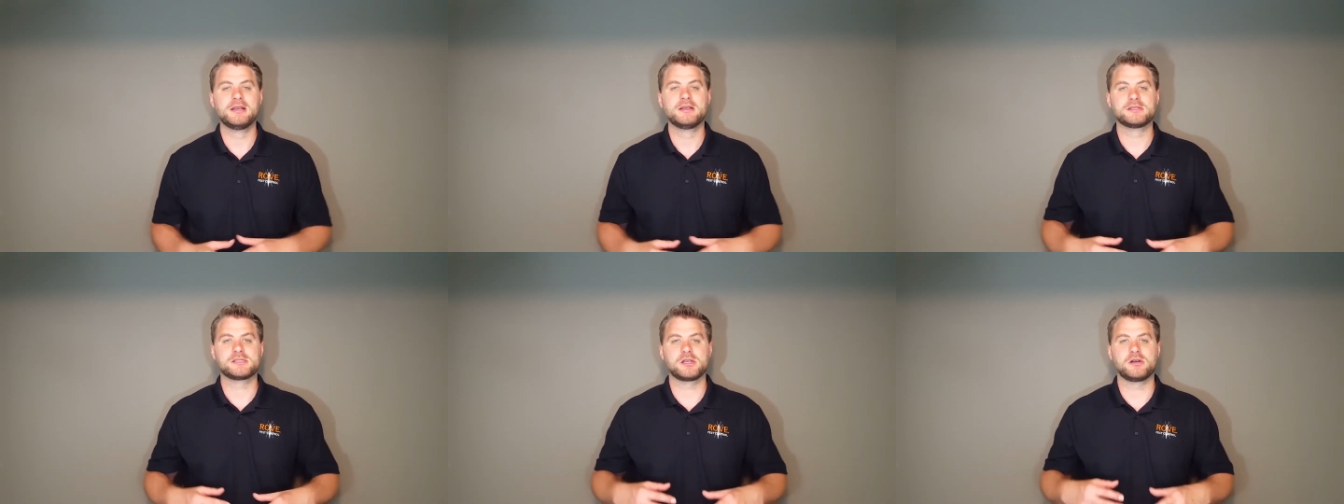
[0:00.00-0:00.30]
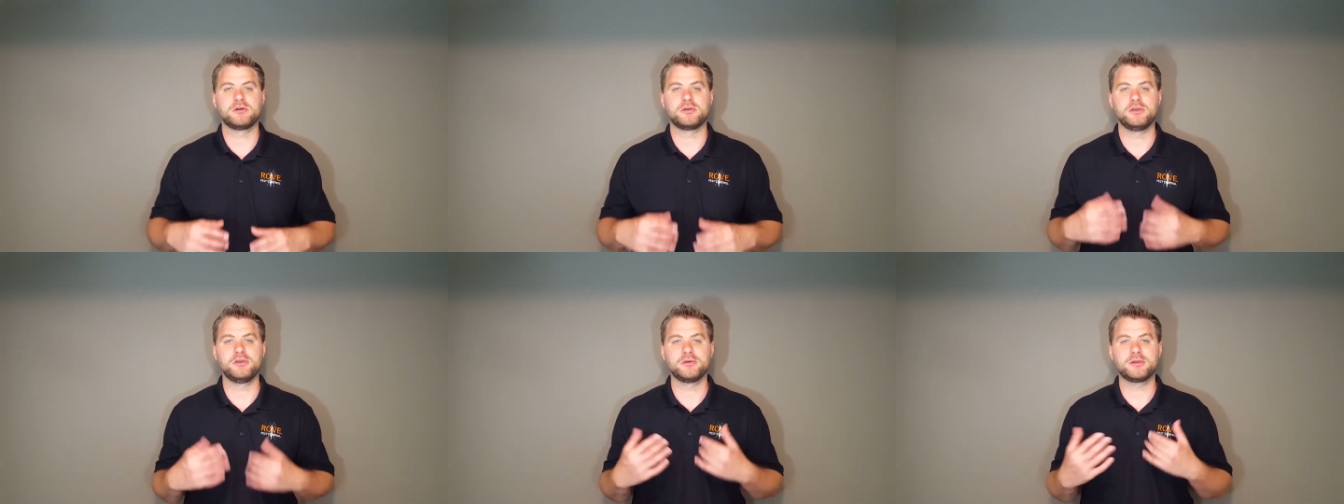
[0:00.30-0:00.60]

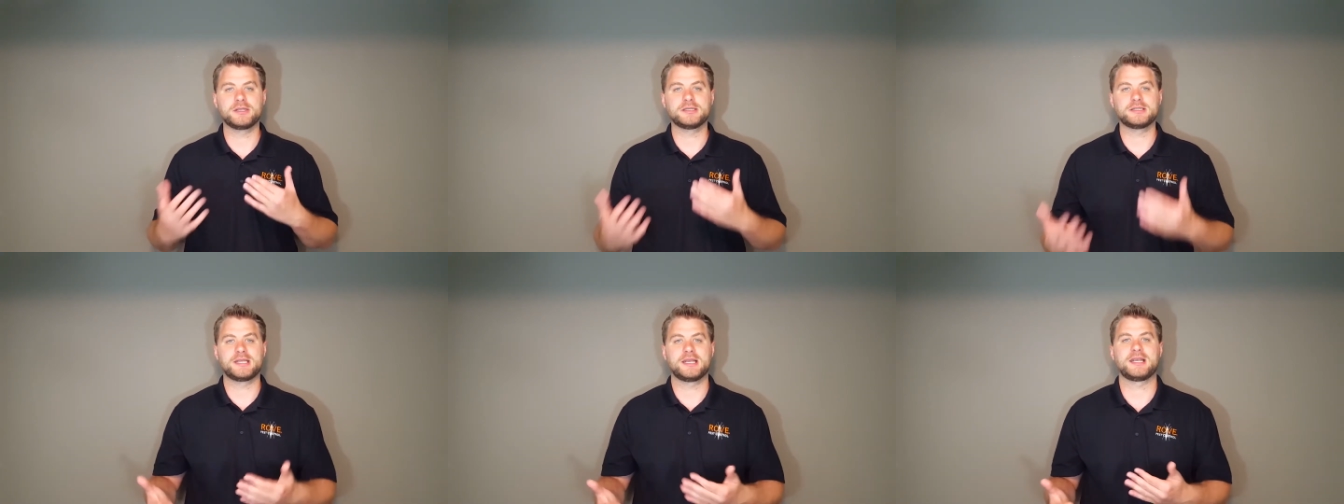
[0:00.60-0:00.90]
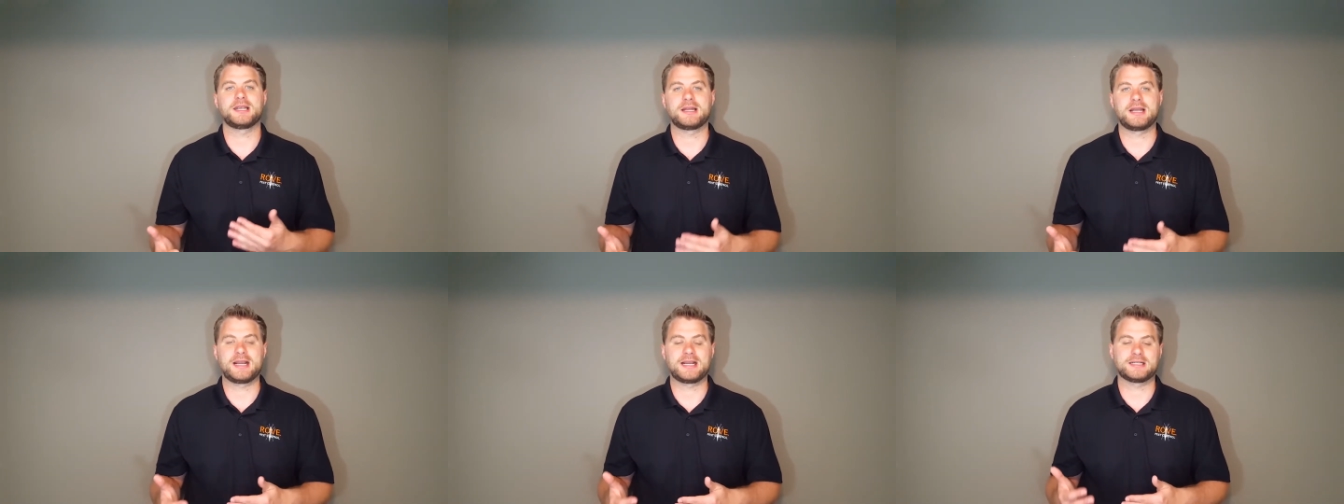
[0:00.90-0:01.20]
So you can
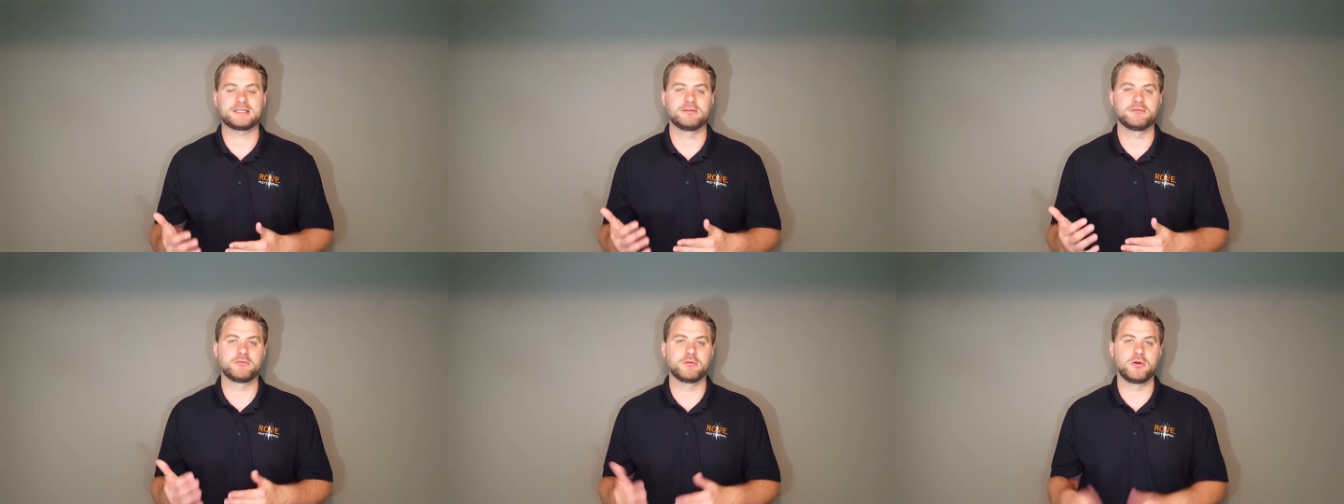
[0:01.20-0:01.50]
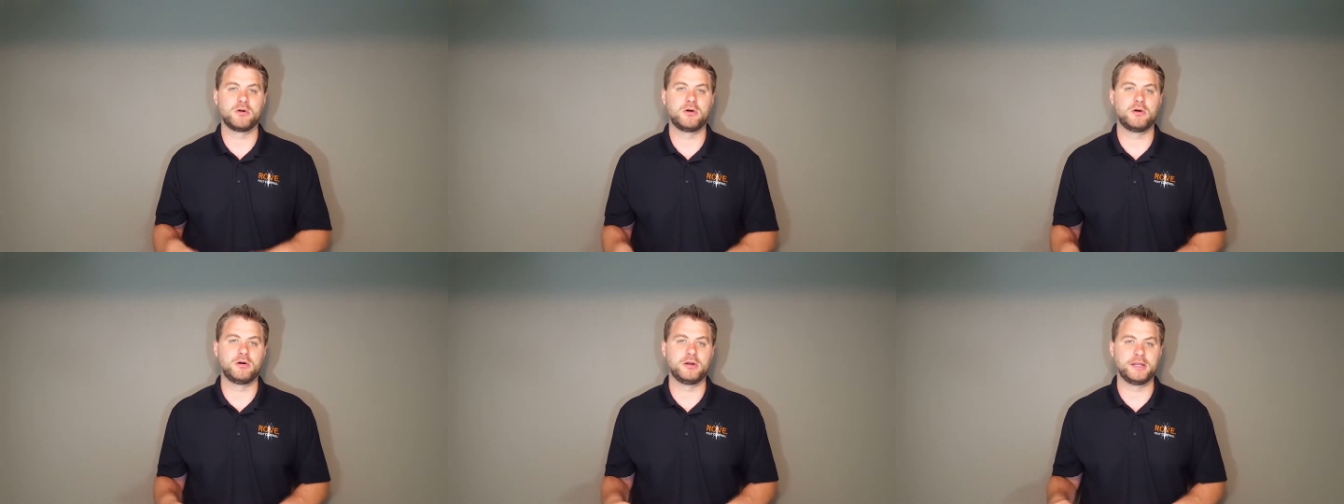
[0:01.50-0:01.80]
take an active
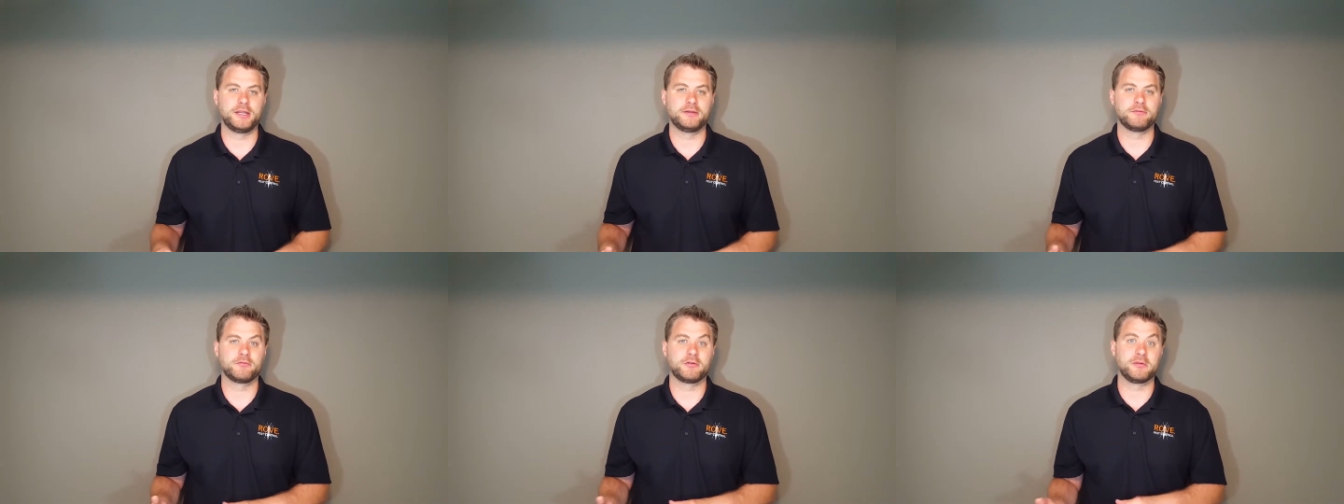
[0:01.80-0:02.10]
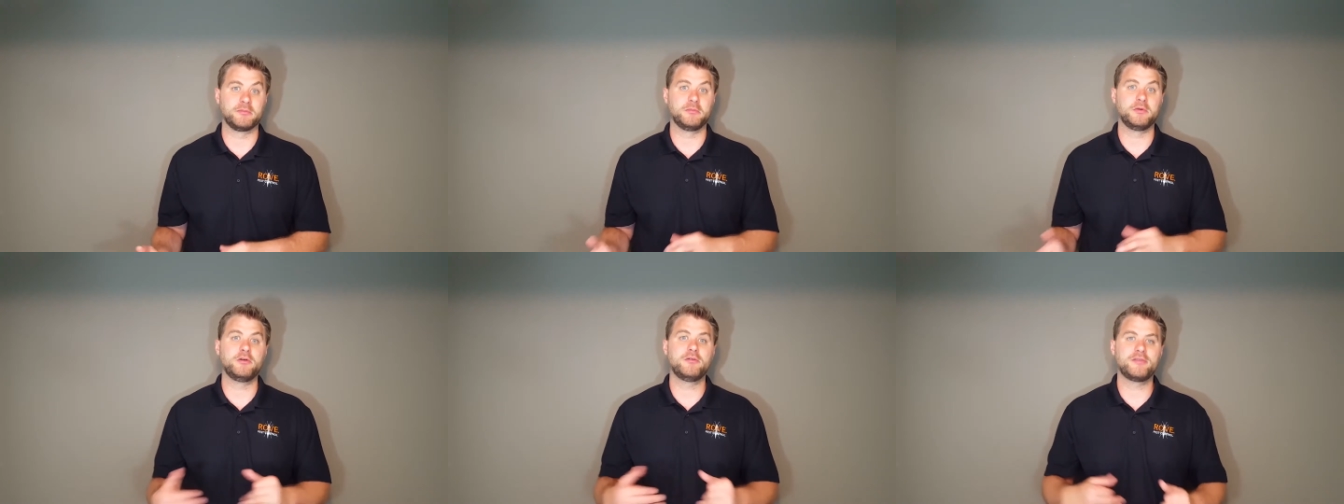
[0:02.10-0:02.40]
role in
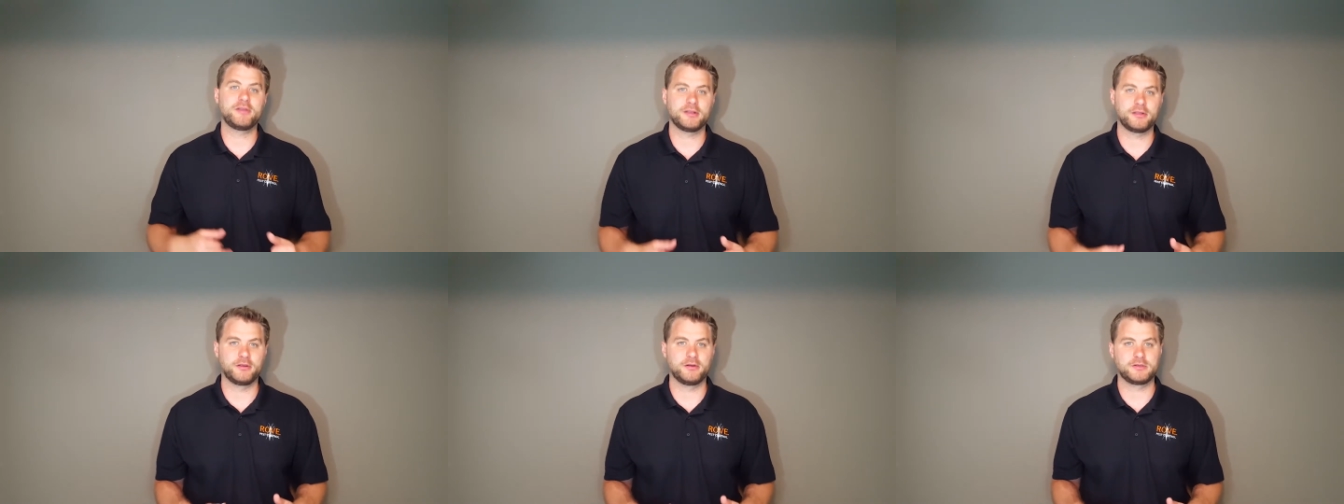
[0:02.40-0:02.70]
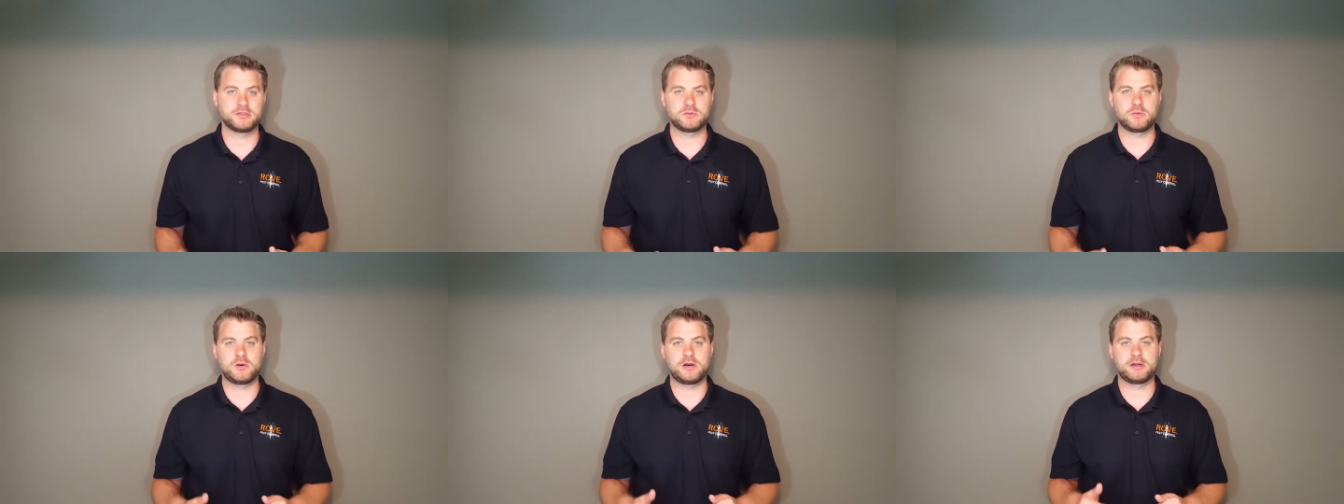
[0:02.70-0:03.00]
removing
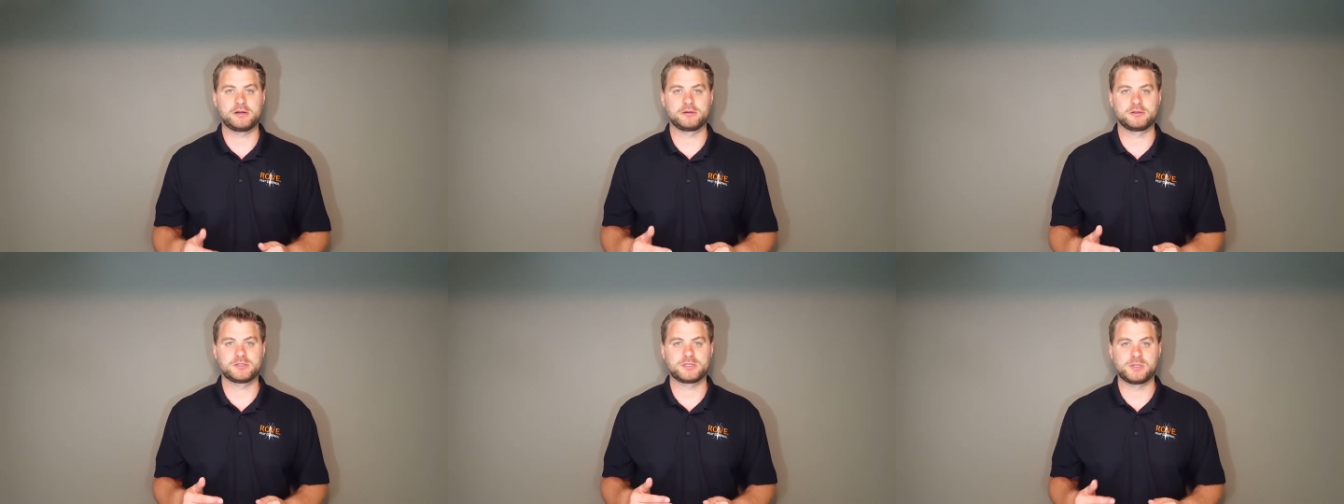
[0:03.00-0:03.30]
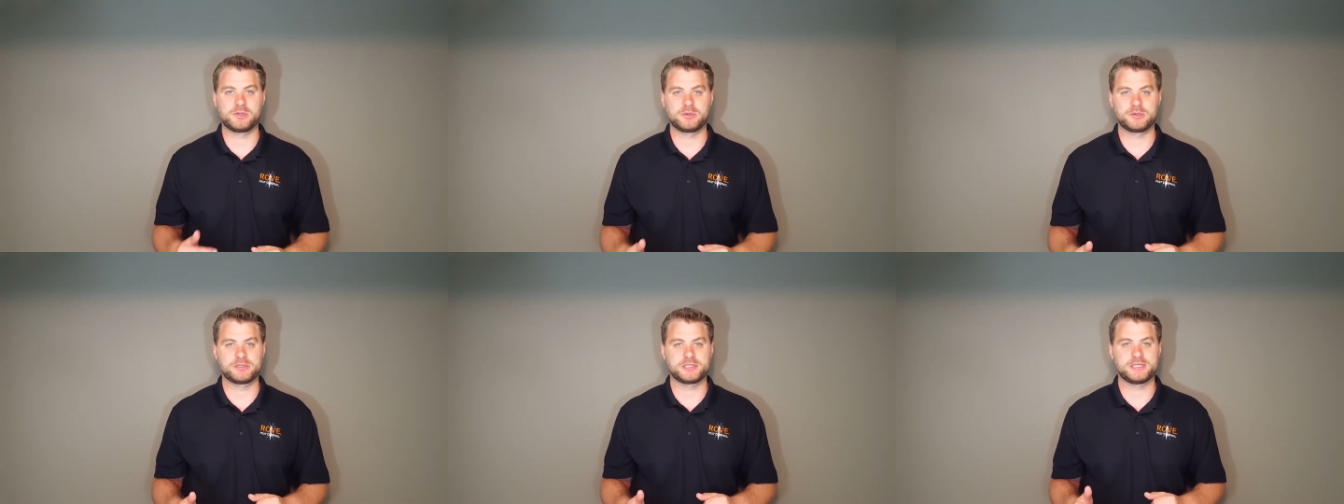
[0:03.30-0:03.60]
those water
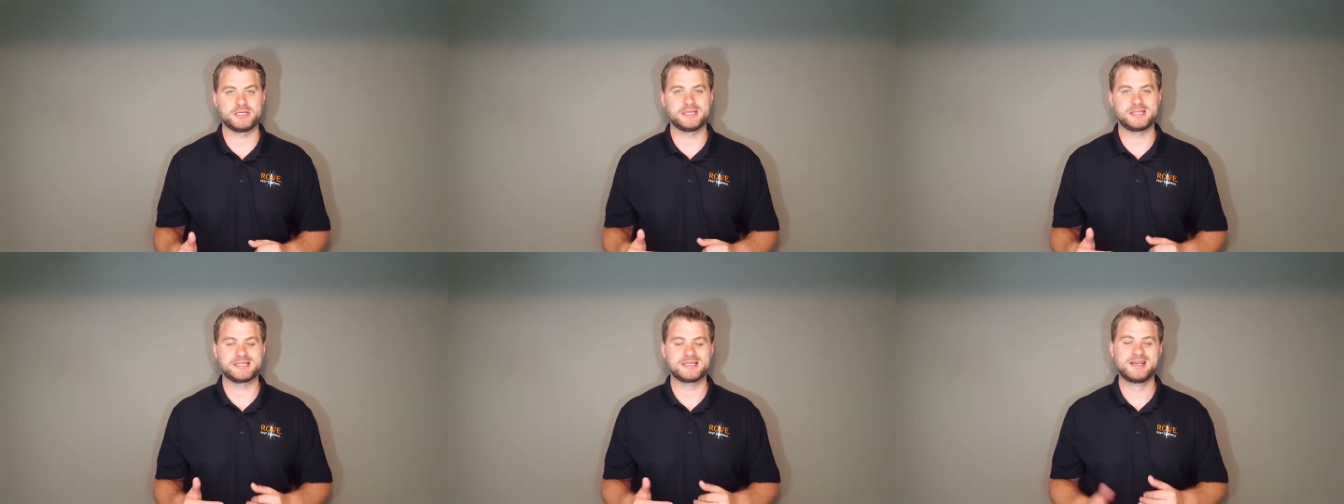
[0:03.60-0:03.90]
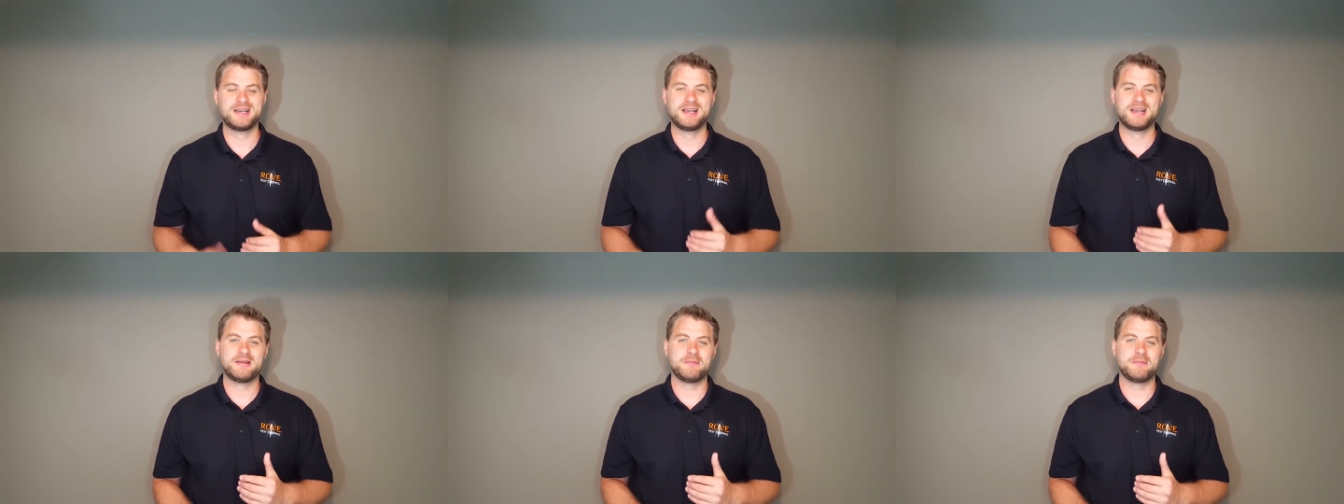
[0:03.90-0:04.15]
sources,